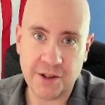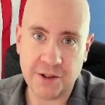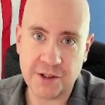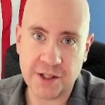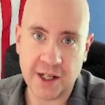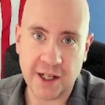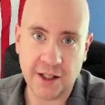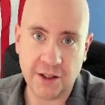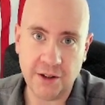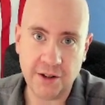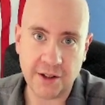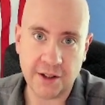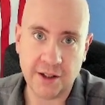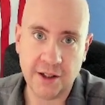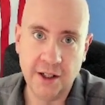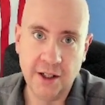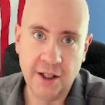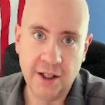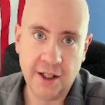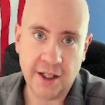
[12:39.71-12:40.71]
They're saying,
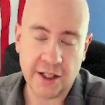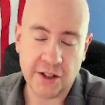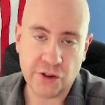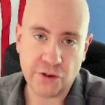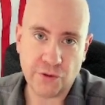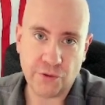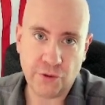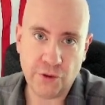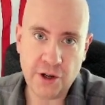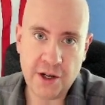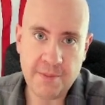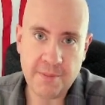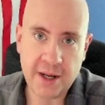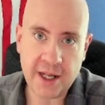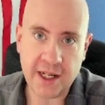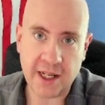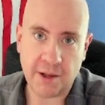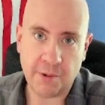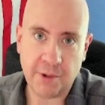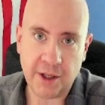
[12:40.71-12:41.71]
look, it's free
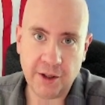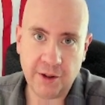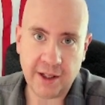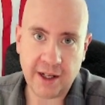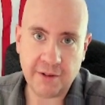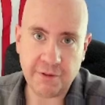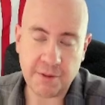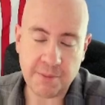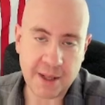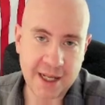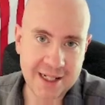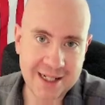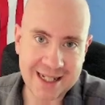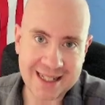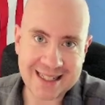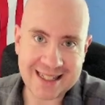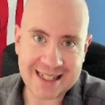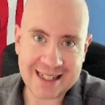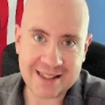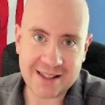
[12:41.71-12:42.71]
money. We only have to pay
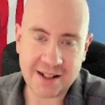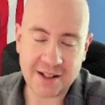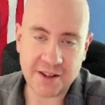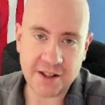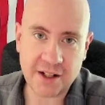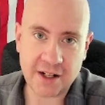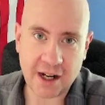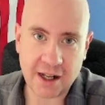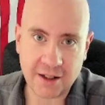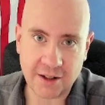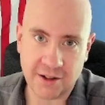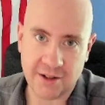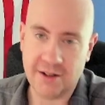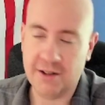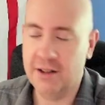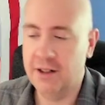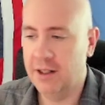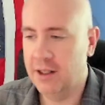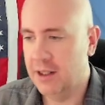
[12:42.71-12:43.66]
10 cents on the dollar.